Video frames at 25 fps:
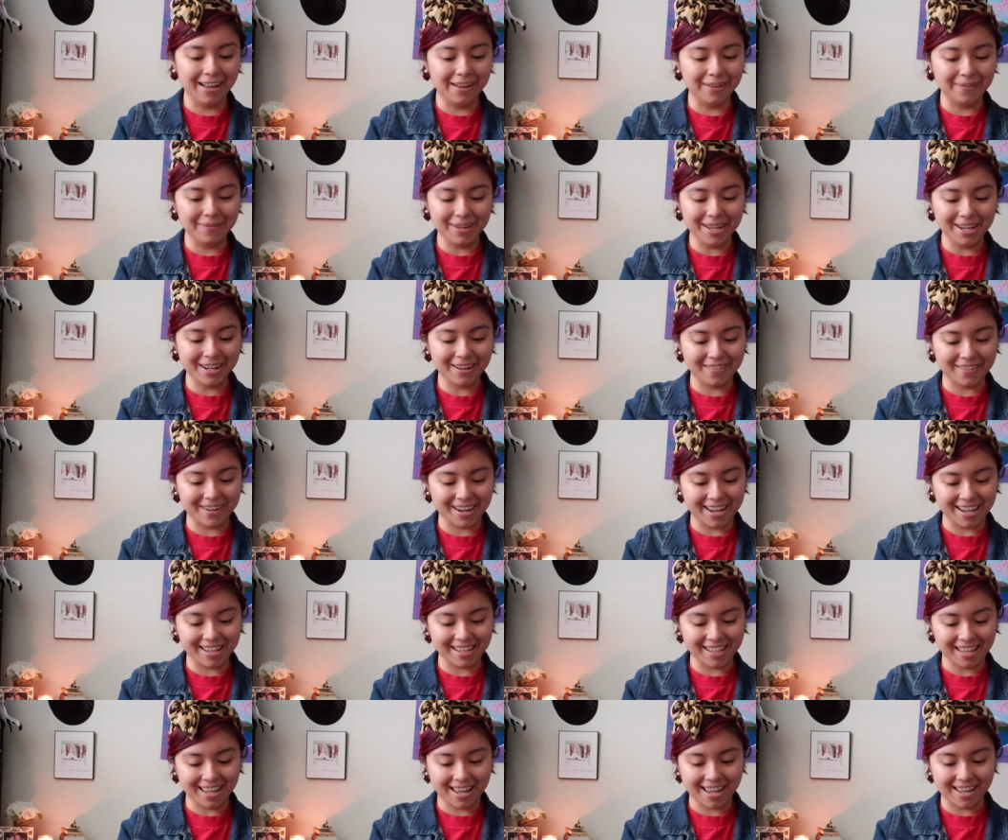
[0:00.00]
Um,
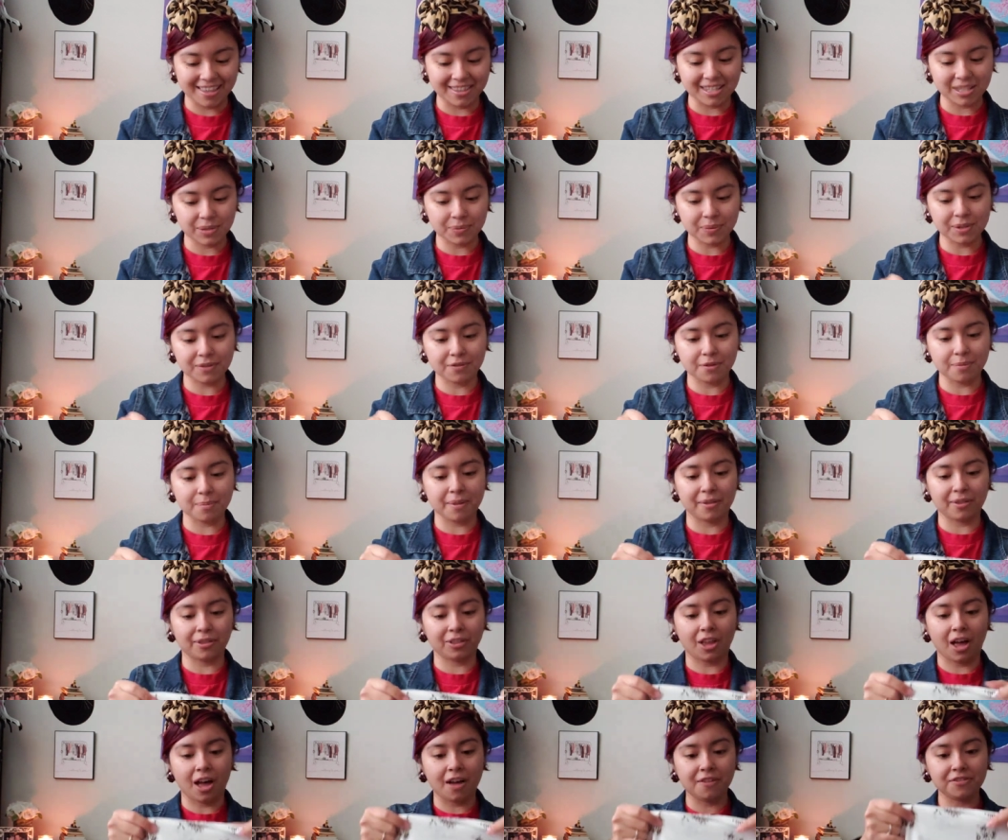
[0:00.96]
anyway, uh, this one's from
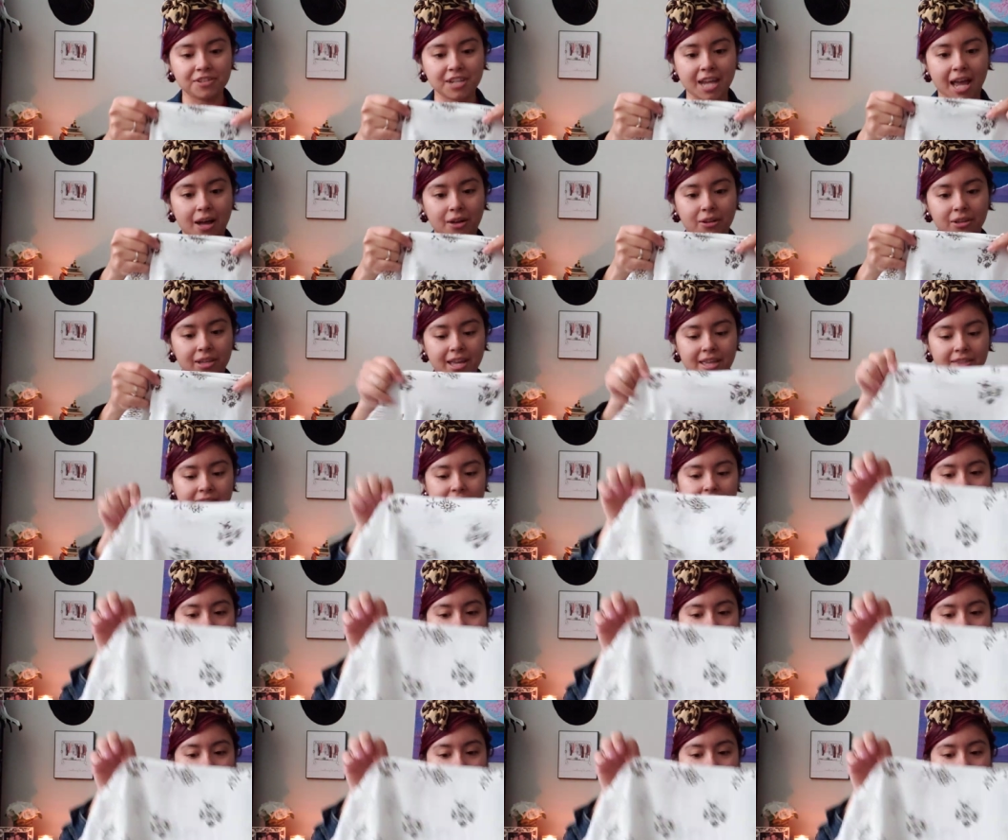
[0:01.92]
Loft Outlet.